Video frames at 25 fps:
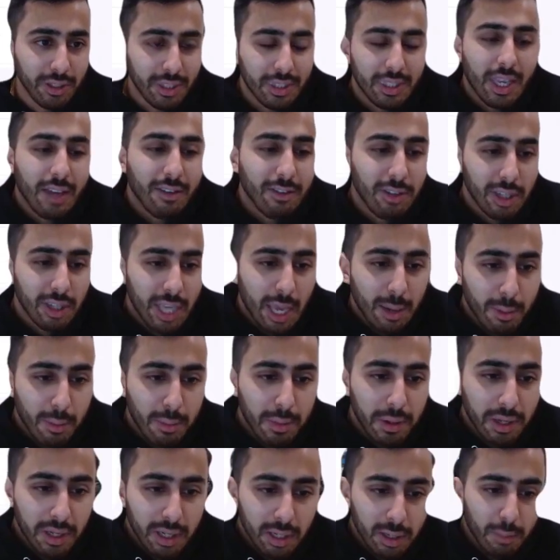just gives you the
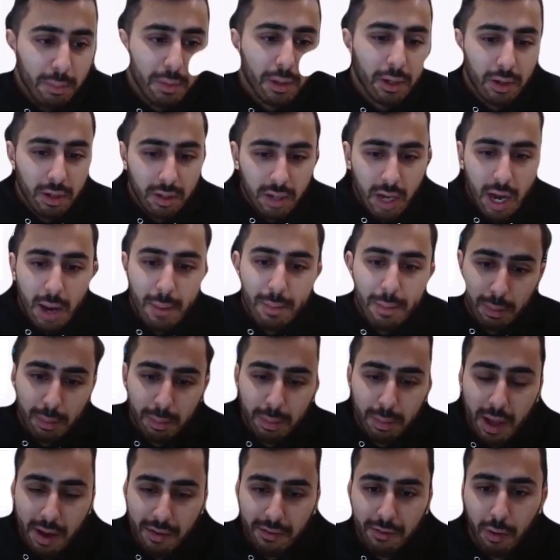capability to build on top of the
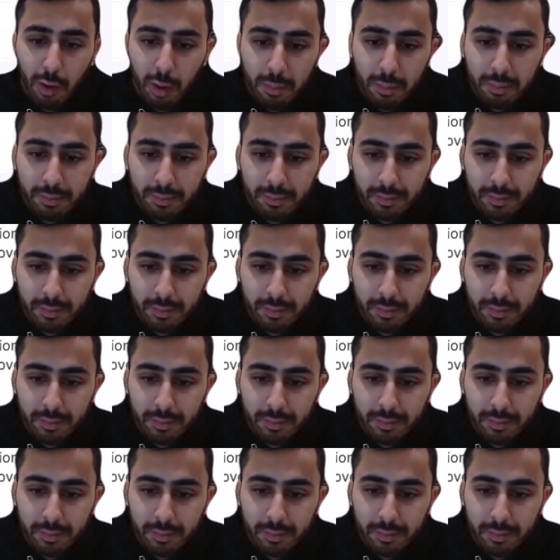platform.